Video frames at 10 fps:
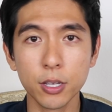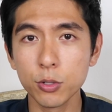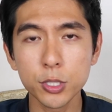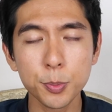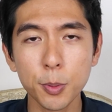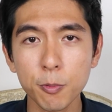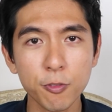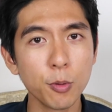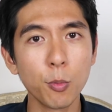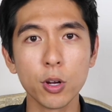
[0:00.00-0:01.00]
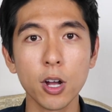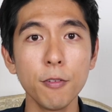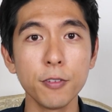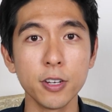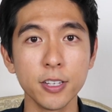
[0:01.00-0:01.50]
then you just feel more
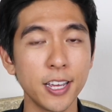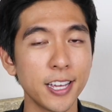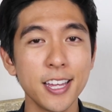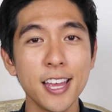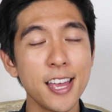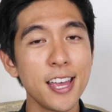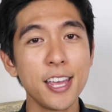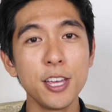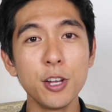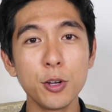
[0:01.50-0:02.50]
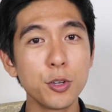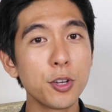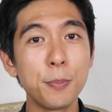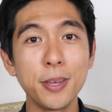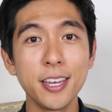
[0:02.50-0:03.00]
confident. You
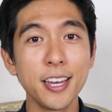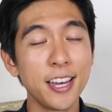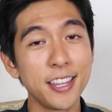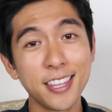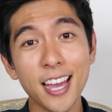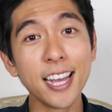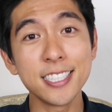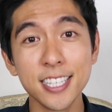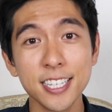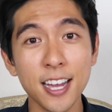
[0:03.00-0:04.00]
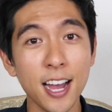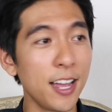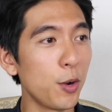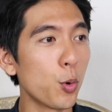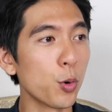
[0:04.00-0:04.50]
could be the IT
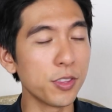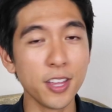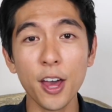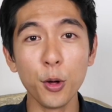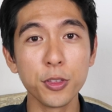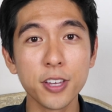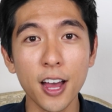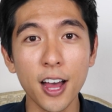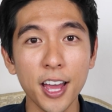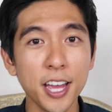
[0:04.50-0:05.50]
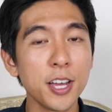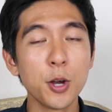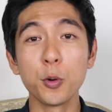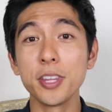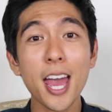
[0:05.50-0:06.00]
guy or the health guy
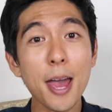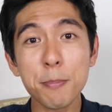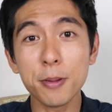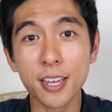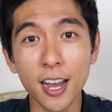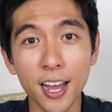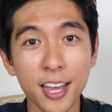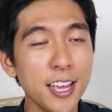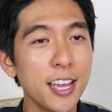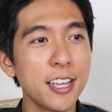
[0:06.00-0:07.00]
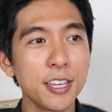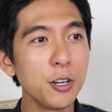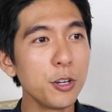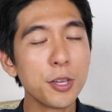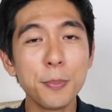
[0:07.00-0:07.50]
or the happy guy.
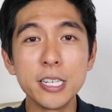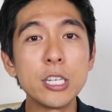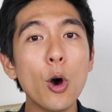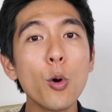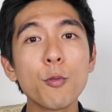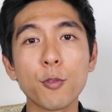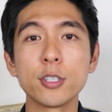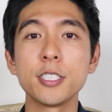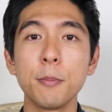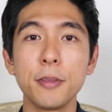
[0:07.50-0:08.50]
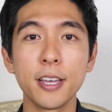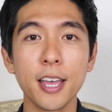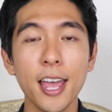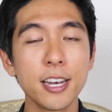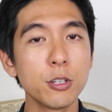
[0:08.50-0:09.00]
You could be known for something
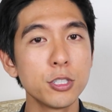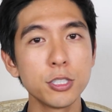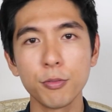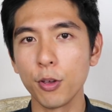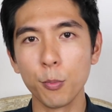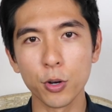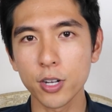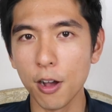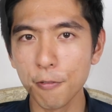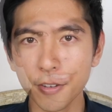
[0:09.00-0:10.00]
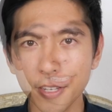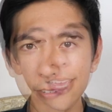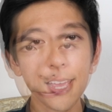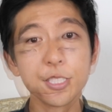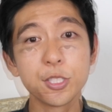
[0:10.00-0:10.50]
and you'll just feel more confident.
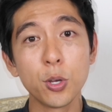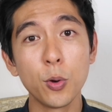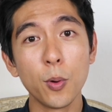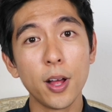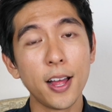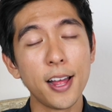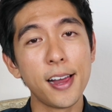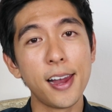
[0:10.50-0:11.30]
And so